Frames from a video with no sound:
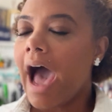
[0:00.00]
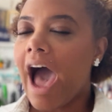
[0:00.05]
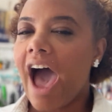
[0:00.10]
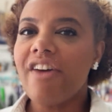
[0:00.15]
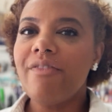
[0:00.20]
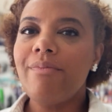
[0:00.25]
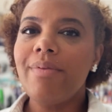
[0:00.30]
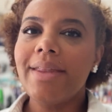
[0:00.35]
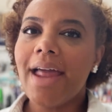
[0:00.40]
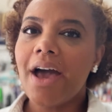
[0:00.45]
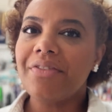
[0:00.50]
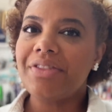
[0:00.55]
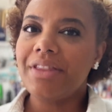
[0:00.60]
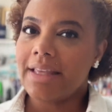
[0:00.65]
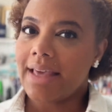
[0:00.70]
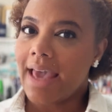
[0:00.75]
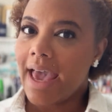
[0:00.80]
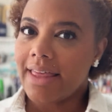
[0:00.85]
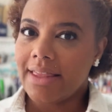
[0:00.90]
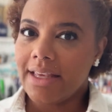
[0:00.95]
I've been out
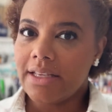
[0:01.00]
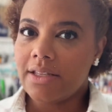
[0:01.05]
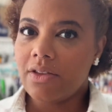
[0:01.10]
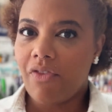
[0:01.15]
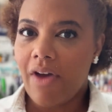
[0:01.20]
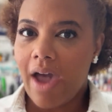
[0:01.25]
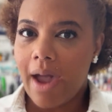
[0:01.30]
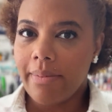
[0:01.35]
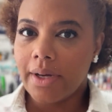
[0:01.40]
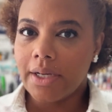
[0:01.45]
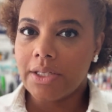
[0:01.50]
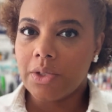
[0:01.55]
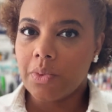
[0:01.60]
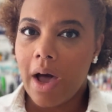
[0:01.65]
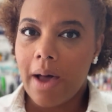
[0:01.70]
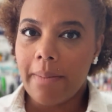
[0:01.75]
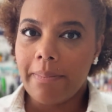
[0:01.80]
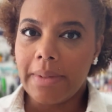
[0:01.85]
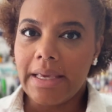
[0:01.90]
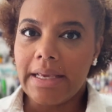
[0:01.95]
at these fabric
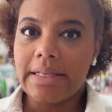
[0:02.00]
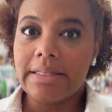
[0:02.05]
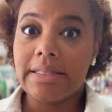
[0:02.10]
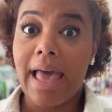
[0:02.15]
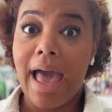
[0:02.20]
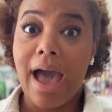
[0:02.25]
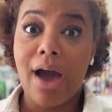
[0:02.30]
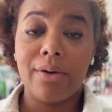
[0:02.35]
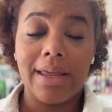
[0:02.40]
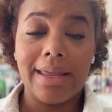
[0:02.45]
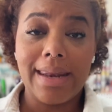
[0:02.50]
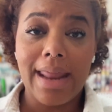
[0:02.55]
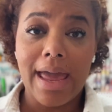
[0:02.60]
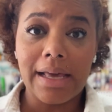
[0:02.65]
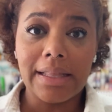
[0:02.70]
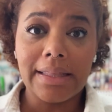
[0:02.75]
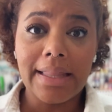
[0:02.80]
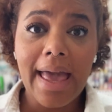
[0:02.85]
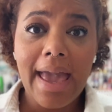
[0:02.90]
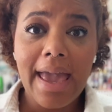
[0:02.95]
swap meets out in
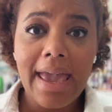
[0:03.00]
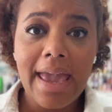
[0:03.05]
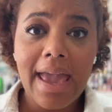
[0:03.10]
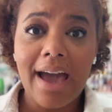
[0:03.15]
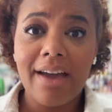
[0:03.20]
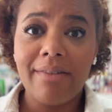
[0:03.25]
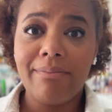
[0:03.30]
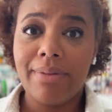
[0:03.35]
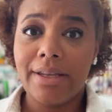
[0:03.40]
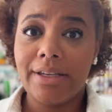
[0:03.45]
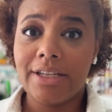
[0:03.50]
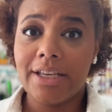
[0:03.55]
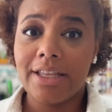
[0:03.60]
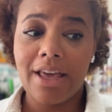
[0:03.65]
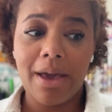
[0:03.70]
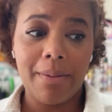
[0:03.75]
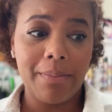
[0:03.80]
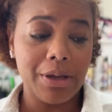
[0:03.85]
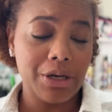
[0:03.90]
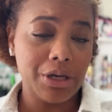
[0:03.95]
LA. I've been to
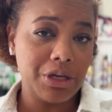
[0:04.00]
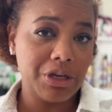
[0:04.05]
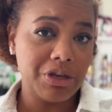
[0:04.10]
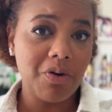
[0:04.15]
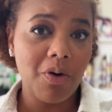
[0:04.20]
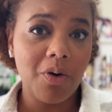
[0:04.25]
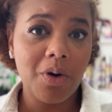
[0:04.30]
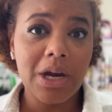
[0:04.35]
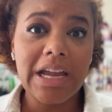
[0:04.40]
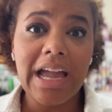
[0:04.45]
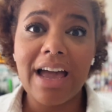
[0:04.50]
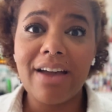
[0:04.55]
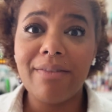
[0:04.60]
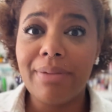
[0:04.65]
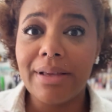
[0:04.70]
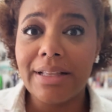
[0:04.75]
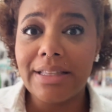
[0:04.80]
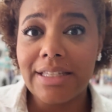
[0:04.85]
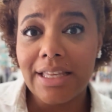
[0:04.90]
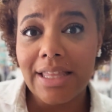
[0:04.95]
them in New York.
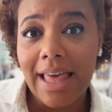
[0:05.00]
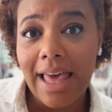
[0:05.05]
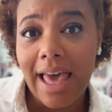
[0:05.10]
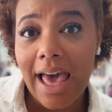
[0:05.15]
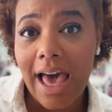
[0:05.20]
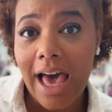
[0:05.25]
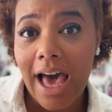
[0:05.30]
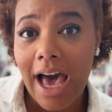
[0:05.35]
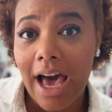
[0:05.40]
I've been to the